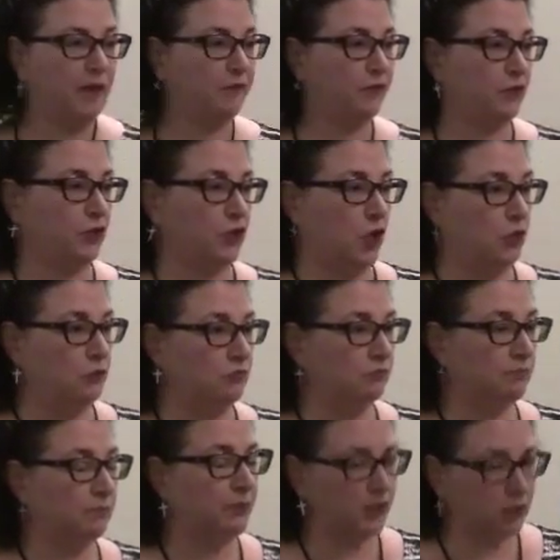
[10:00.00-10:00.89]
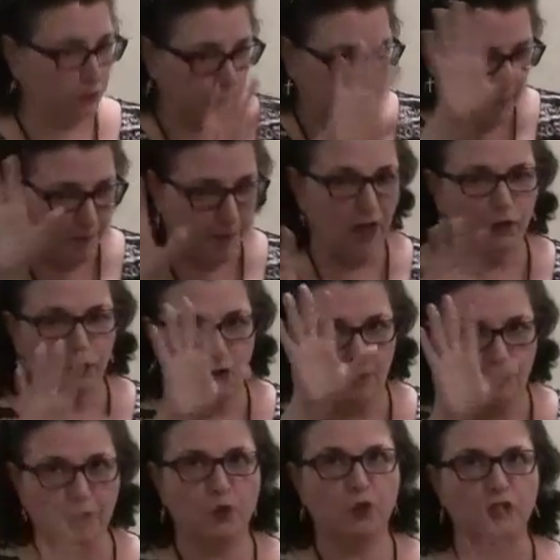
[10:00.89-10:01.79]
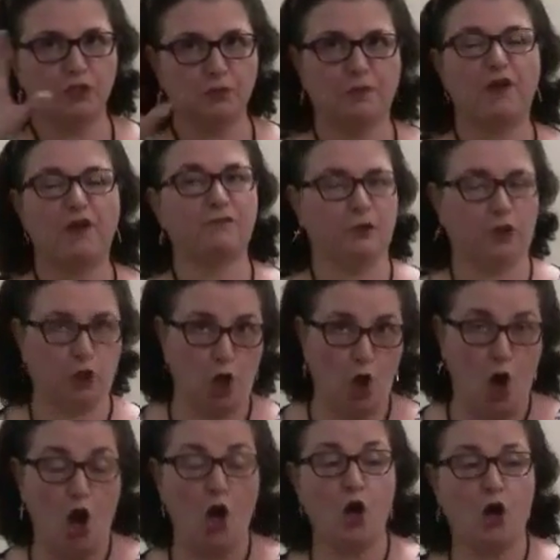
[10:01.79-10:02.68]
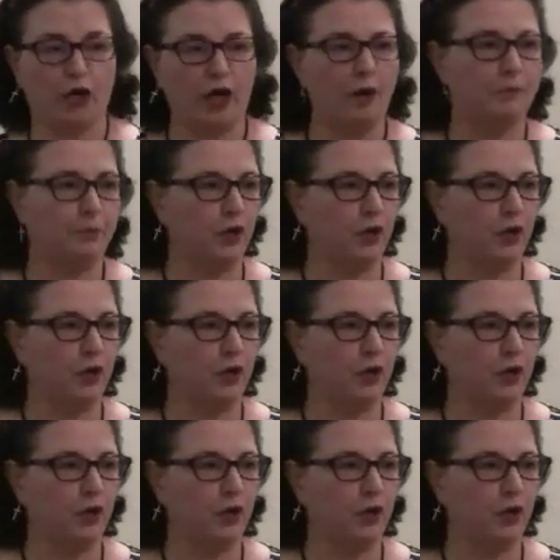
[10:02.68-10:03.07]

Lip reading: buffer zone, abortion buffer law on our